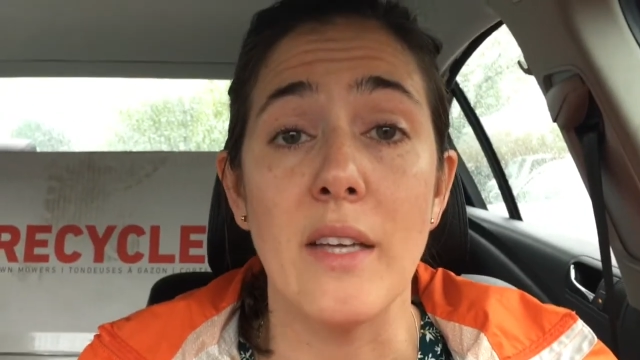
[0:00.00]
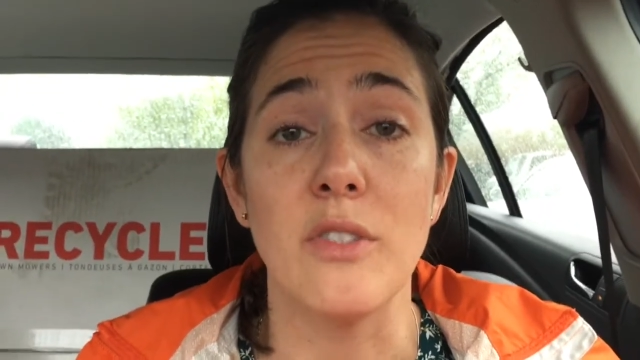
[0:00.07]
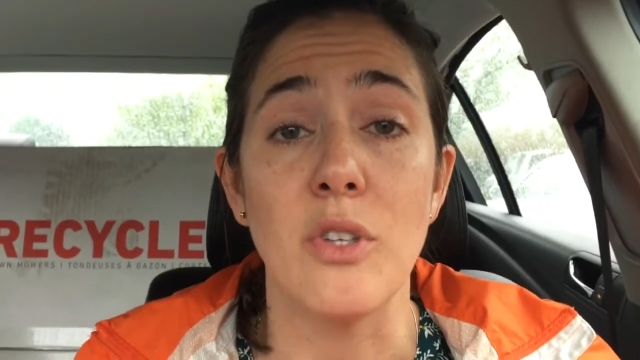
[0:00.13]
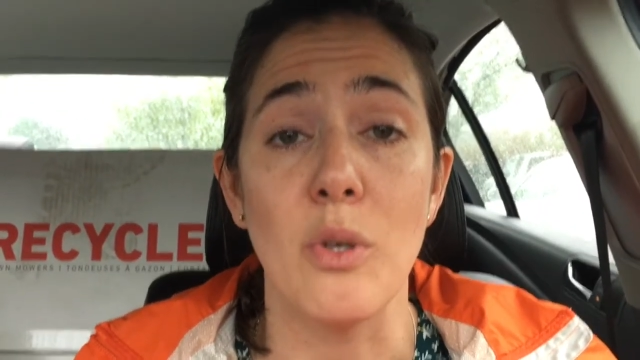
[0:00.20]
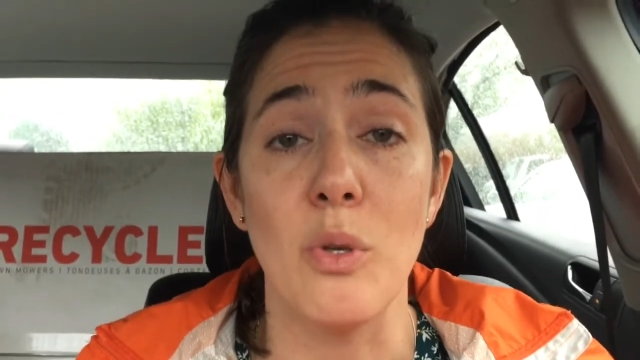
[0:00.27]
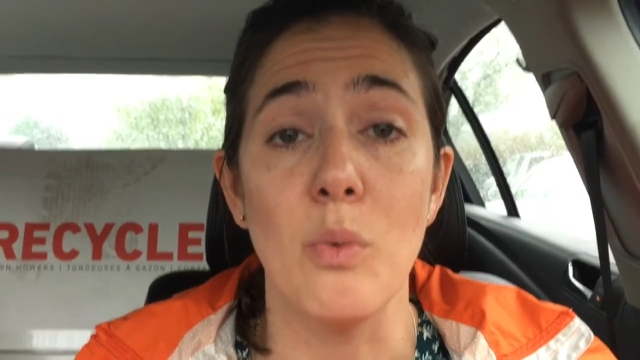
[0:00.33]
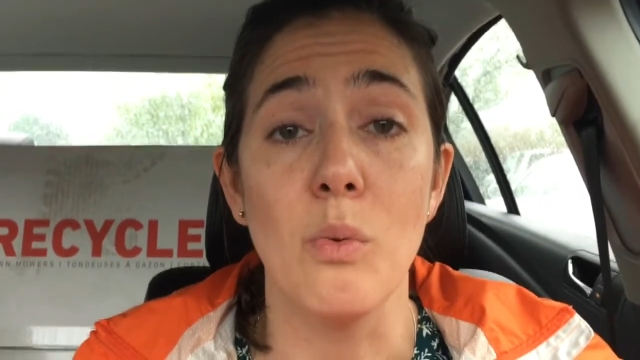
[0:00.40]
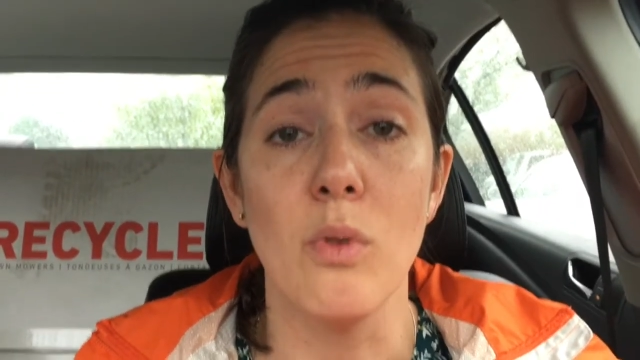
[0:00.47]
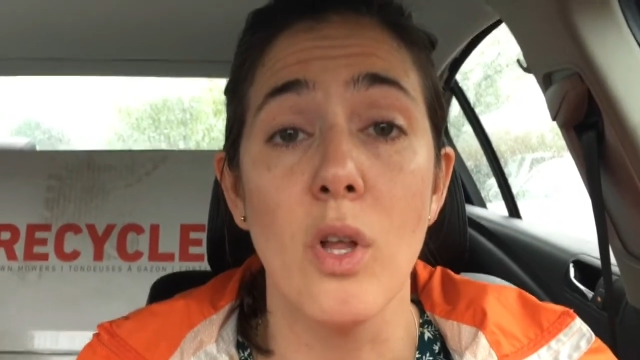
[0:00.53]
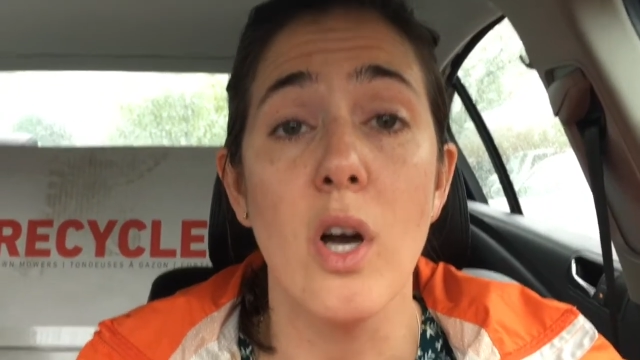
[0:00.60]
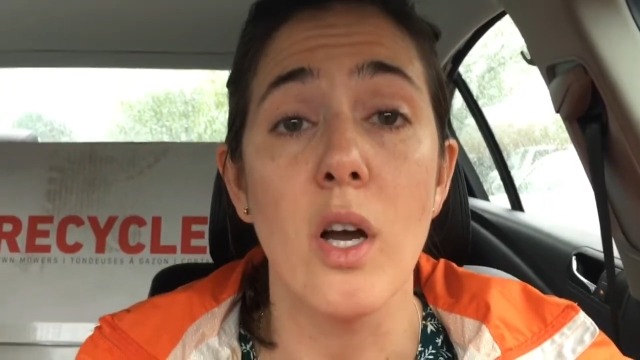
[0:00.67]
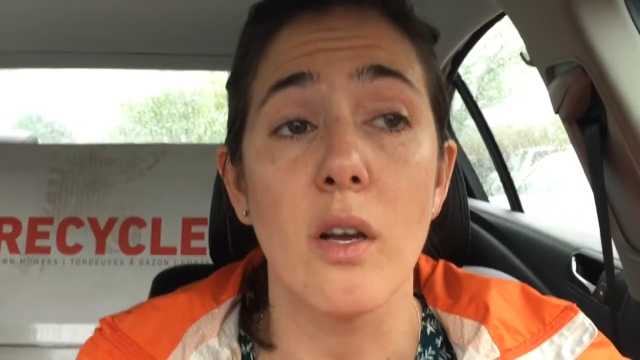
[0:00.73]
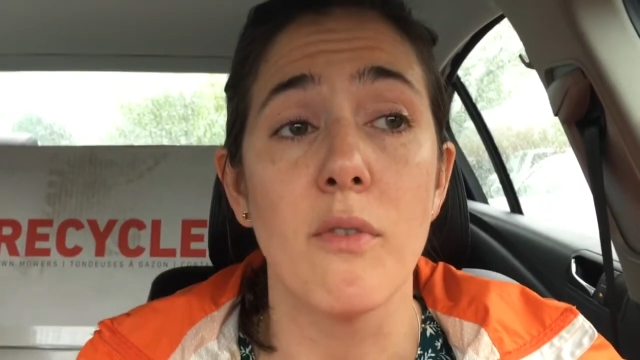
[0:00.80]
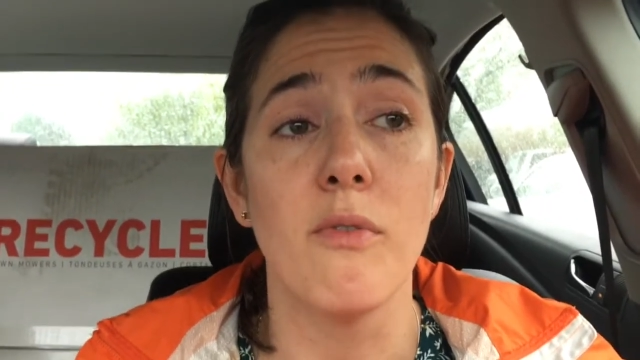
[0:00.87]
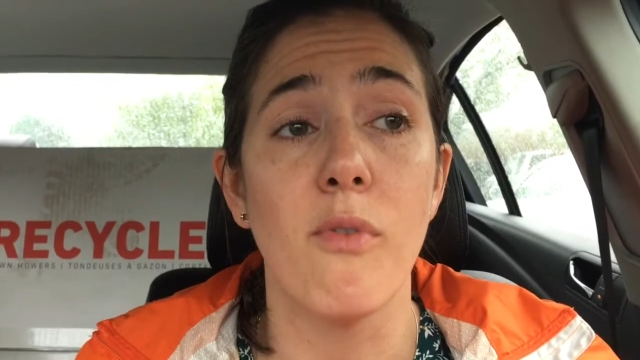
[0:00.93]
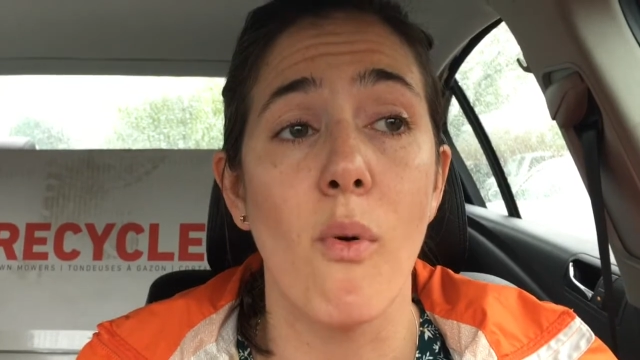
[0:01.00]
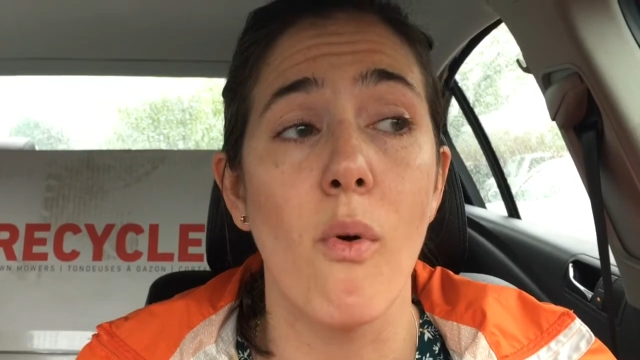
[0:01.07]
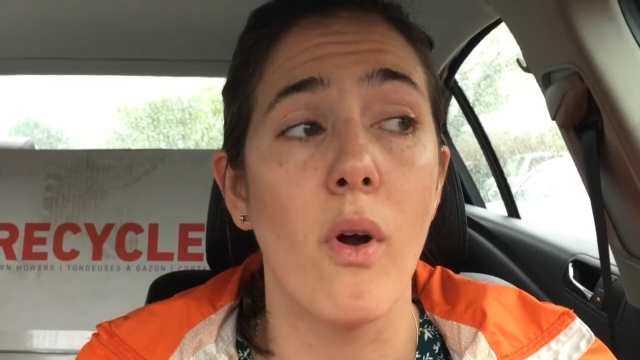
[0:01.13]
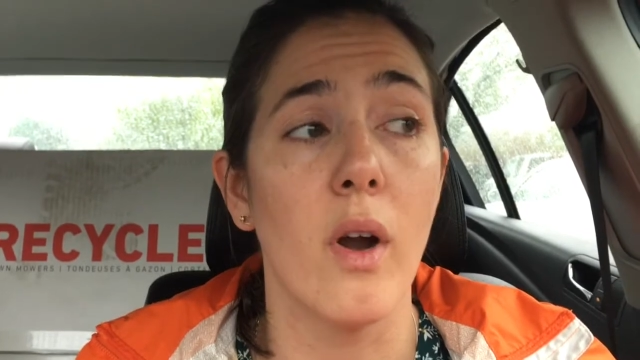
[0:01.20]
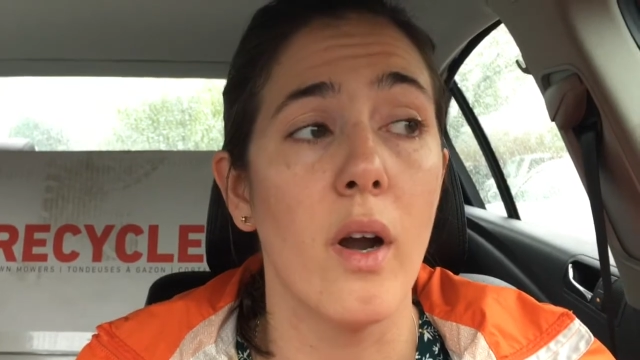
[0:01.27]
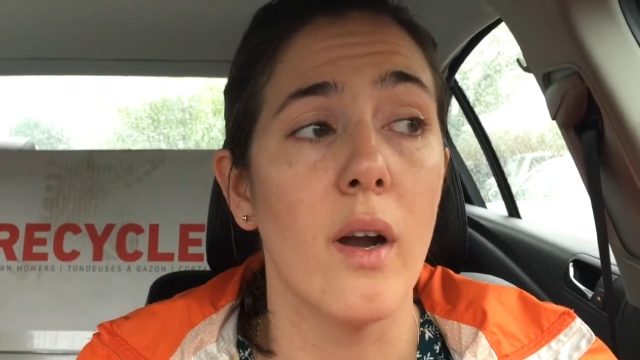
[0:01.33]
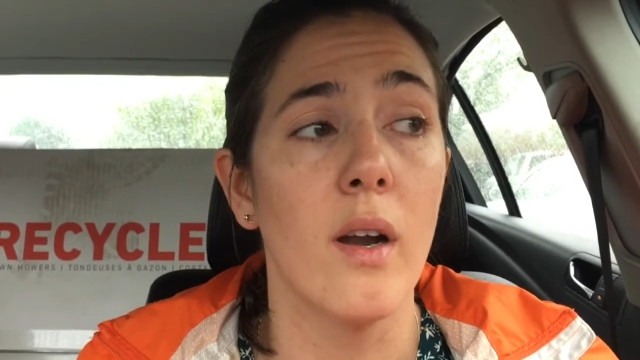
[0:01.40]
So you look
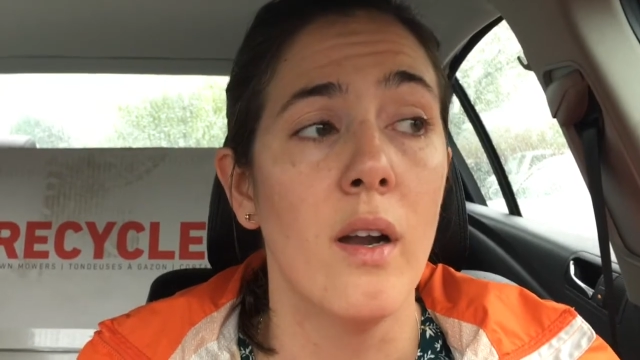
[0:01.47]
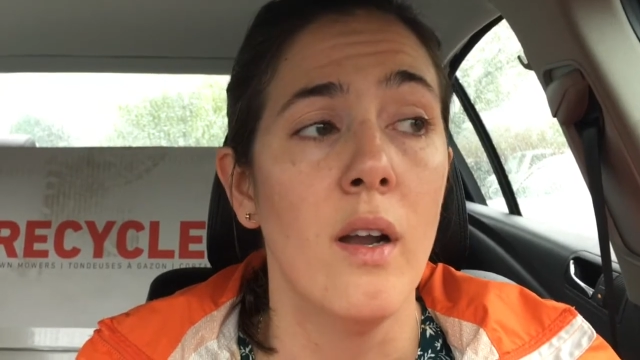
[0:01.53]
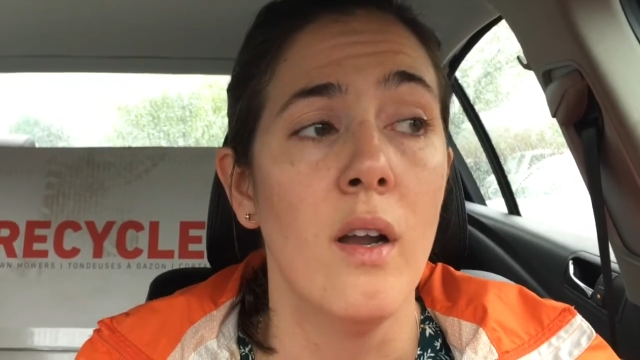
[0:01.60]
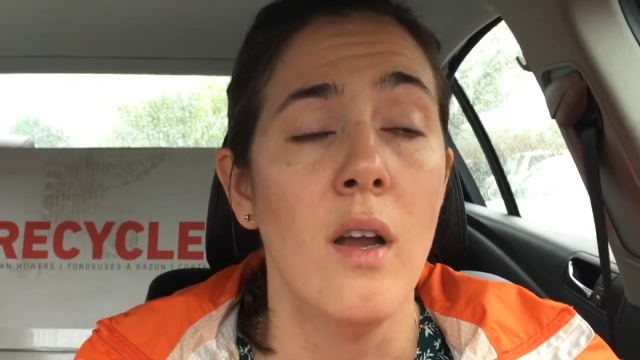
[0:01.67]
for